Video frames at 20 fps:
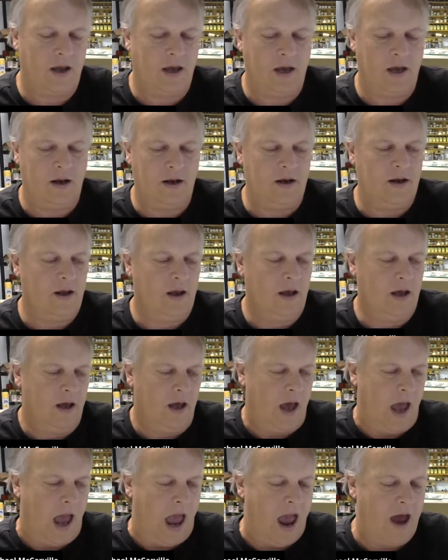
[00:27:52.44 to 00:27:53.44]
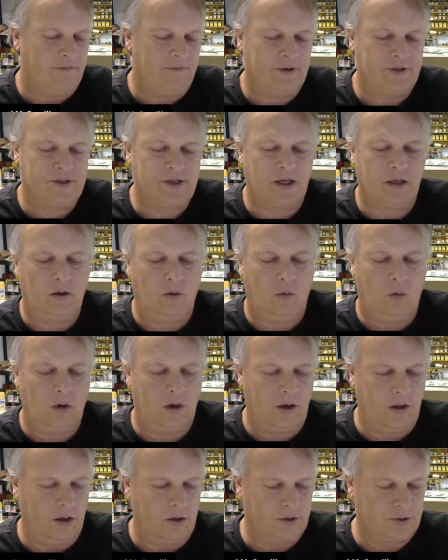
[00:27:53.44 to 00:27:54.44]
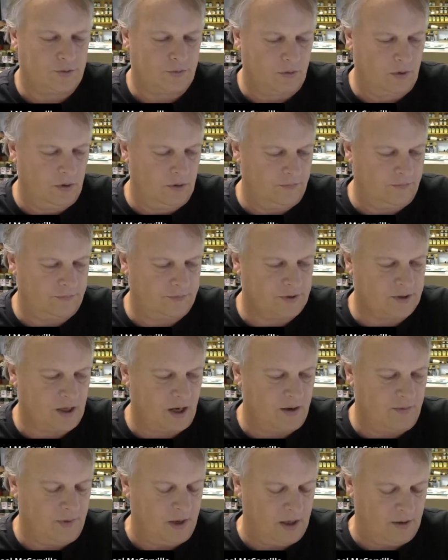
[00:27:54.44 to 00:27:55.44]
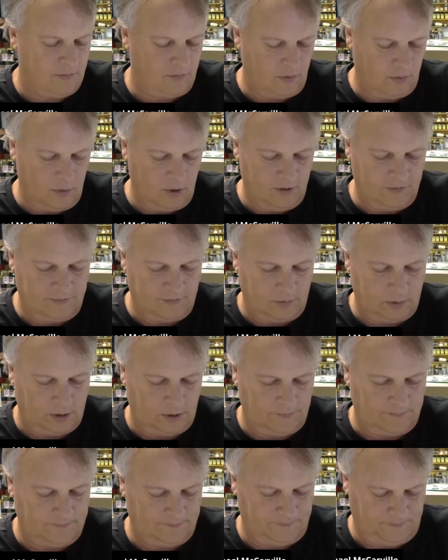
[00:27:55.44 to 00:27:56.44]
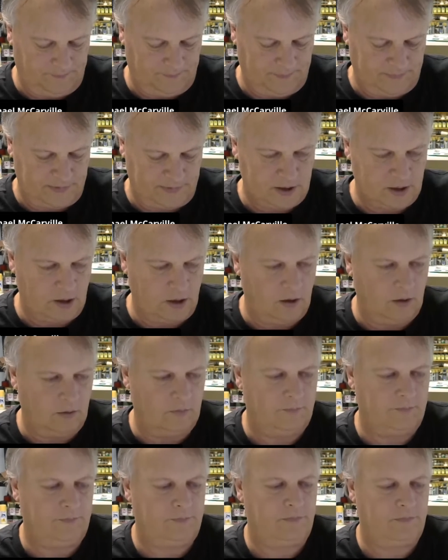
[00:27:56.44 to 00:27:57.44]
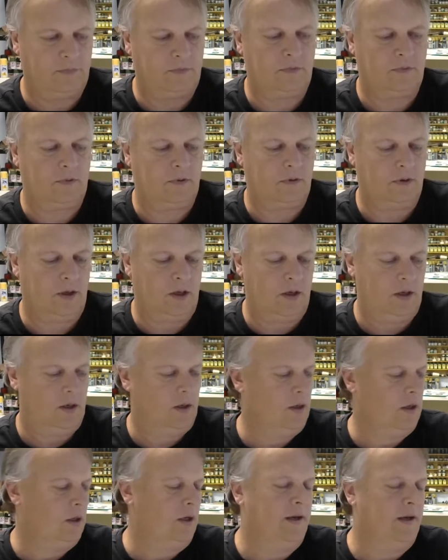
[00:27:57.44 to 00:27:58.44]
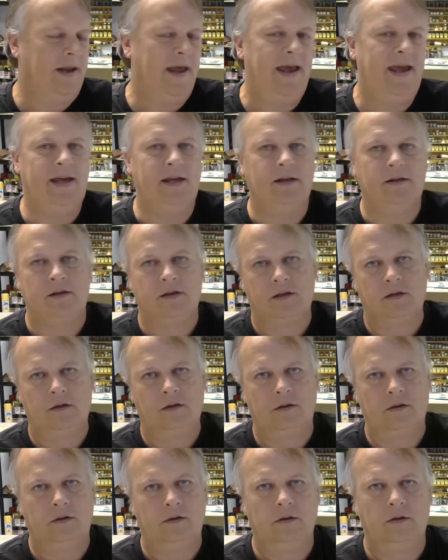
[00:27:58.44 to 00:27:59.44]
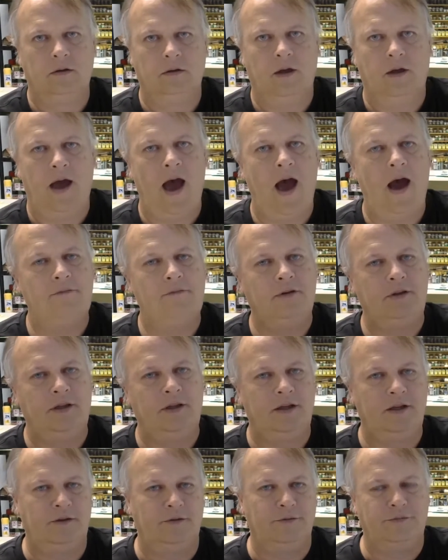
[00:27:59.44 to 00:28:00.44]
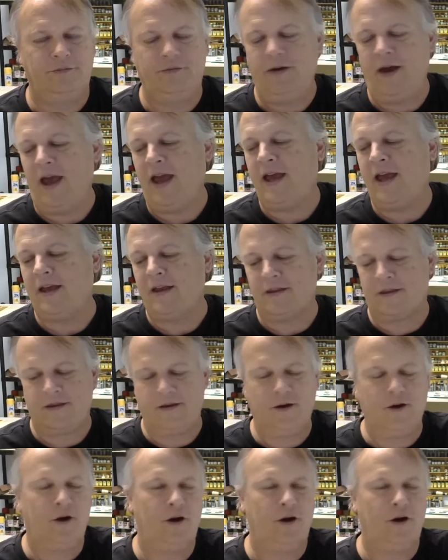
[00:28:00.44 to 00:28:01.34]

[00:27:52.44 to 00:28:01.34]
and every single one of those roofs I made removable. So, Nate, have a little faith. You